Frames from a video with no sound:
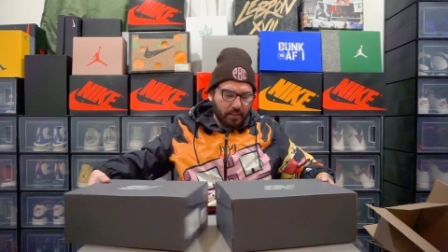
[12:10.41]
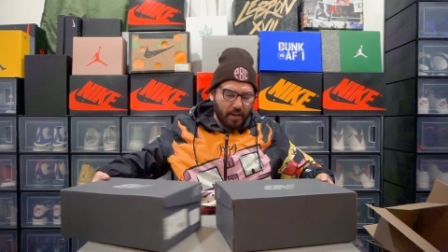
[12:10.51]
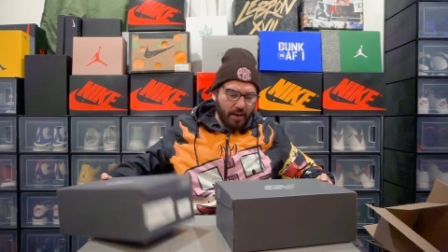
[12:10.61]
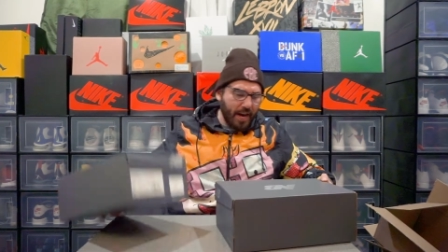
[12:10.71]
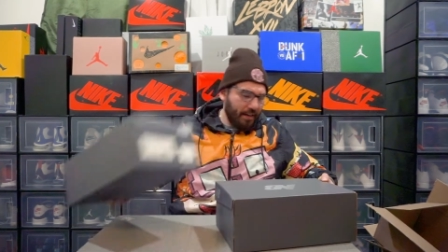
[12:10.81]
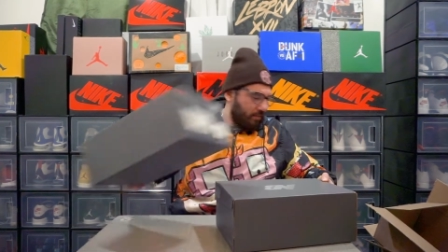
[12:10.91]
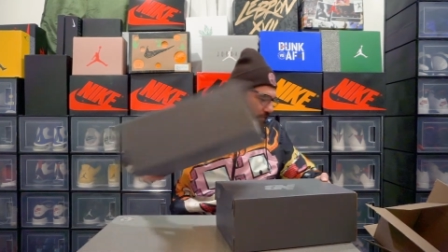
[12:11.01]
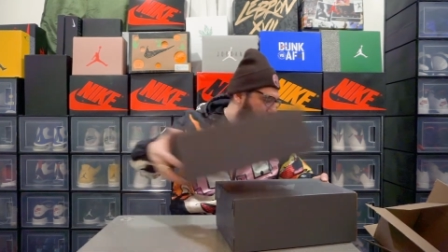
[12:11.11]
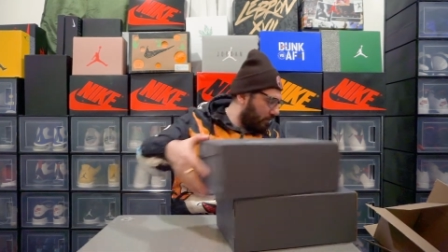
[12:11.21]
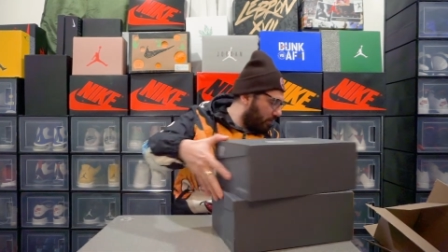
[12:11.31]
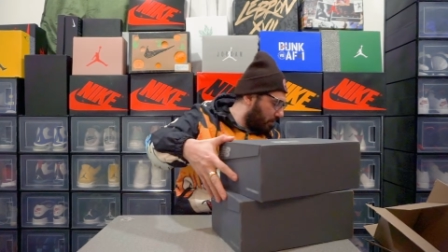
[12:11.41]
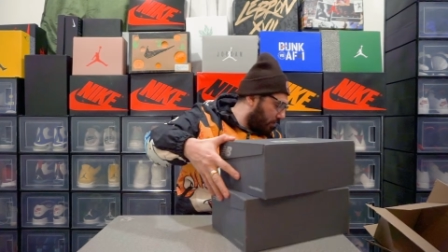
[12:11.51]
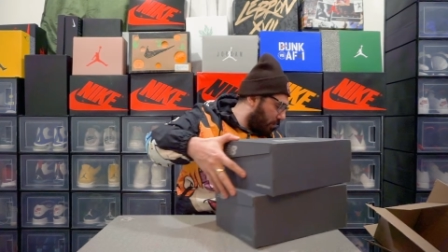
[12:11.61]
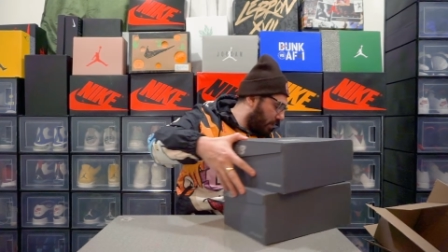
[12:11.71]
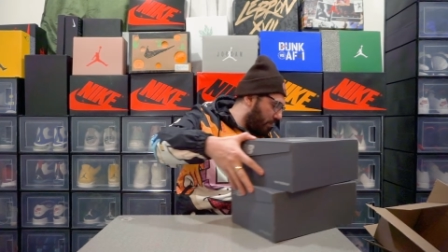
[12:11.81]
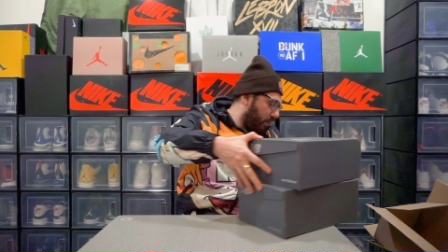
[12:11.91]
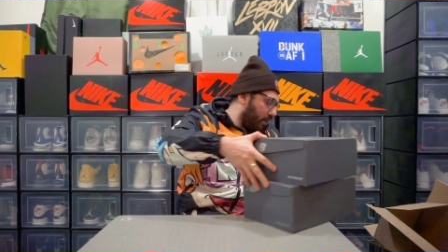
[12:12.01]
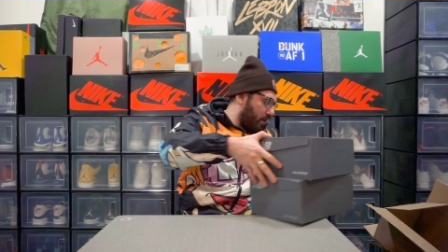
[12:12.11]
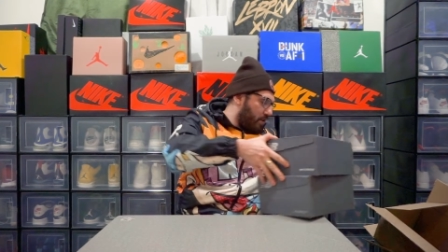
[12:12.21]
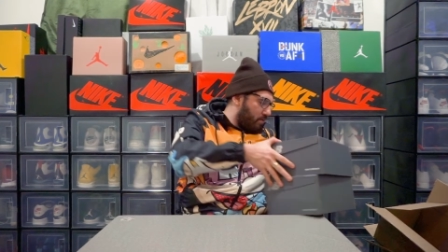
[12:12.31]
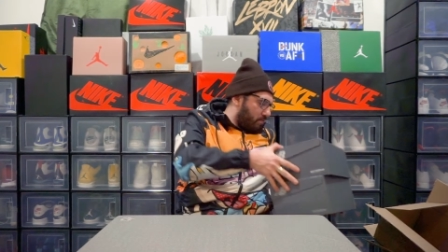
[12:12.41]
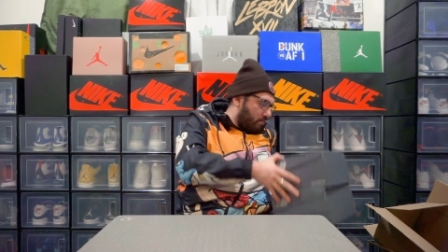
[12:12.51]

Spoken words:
All right. So, there we go.